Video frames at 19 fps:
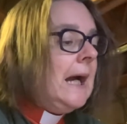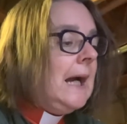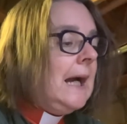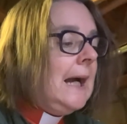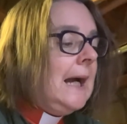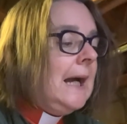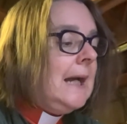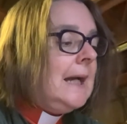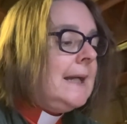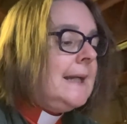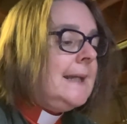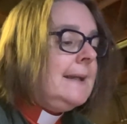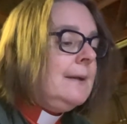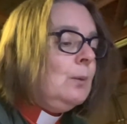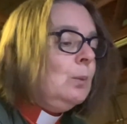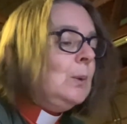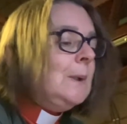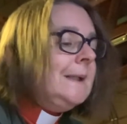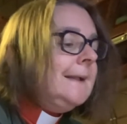I
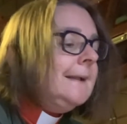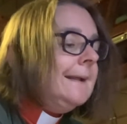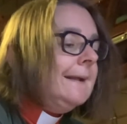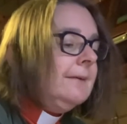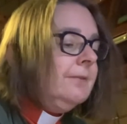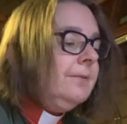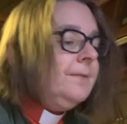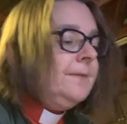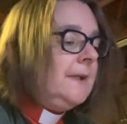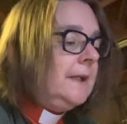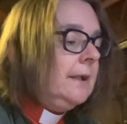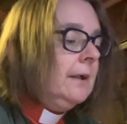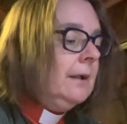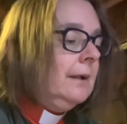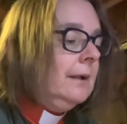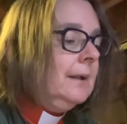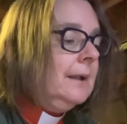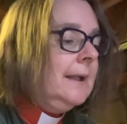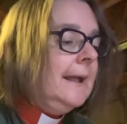will live
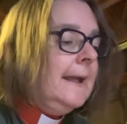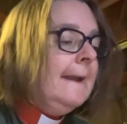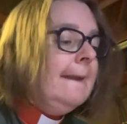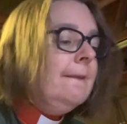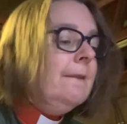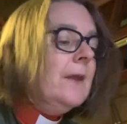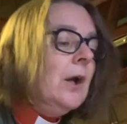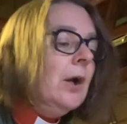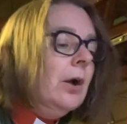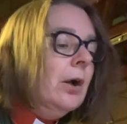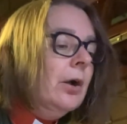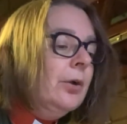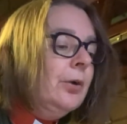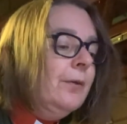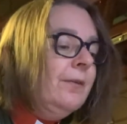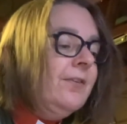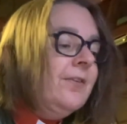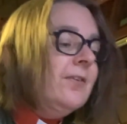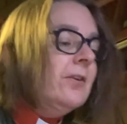in the
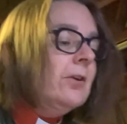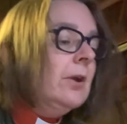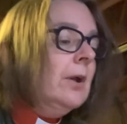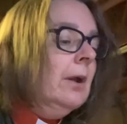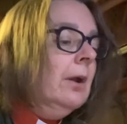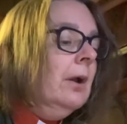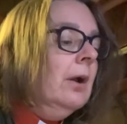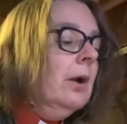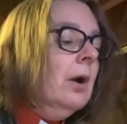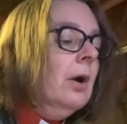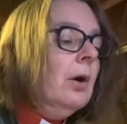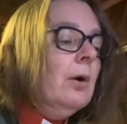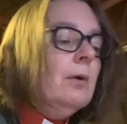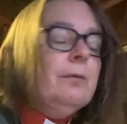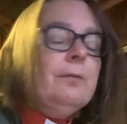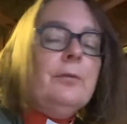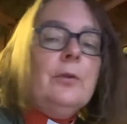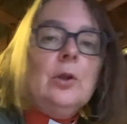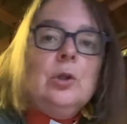house
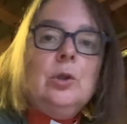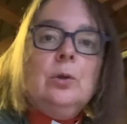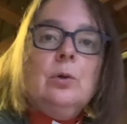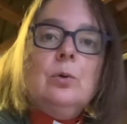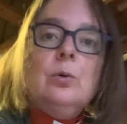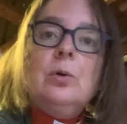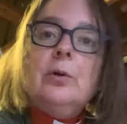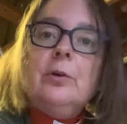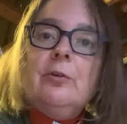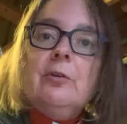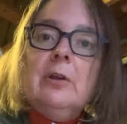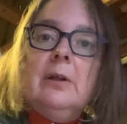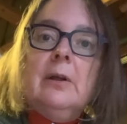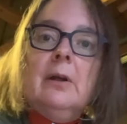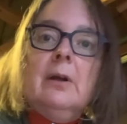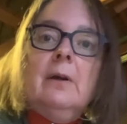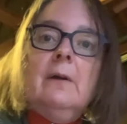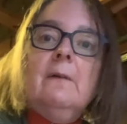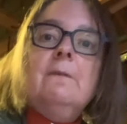of the Lord
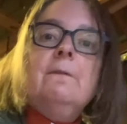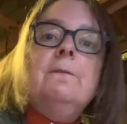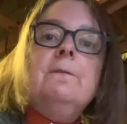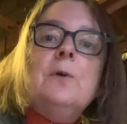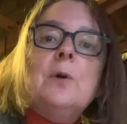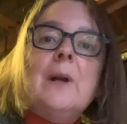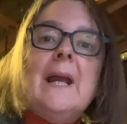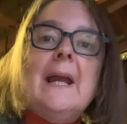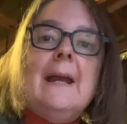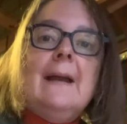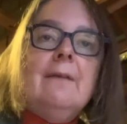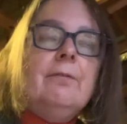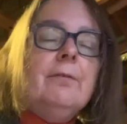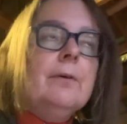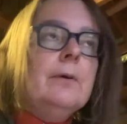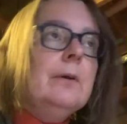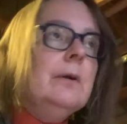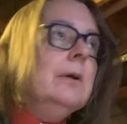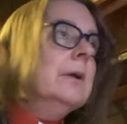
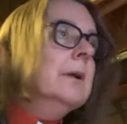forever.